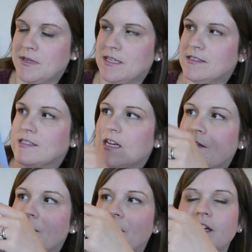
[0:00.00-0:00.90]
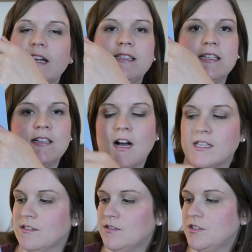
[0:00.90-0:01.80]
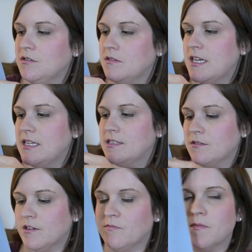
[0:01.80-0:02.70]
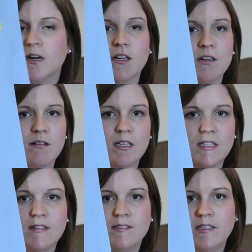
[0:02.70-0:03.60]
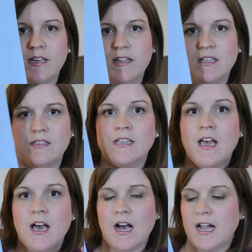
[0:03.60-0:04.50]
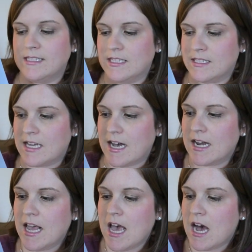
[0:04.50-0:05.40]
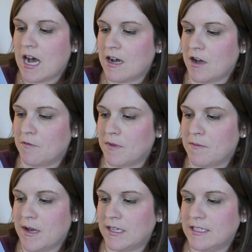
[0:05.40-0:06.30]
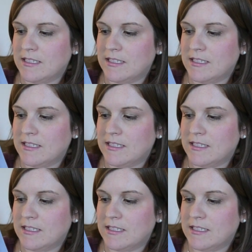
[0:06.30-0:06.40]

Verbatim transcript: pieces on there, and I did also do any sort of marker work that you see on these. I did that. Bella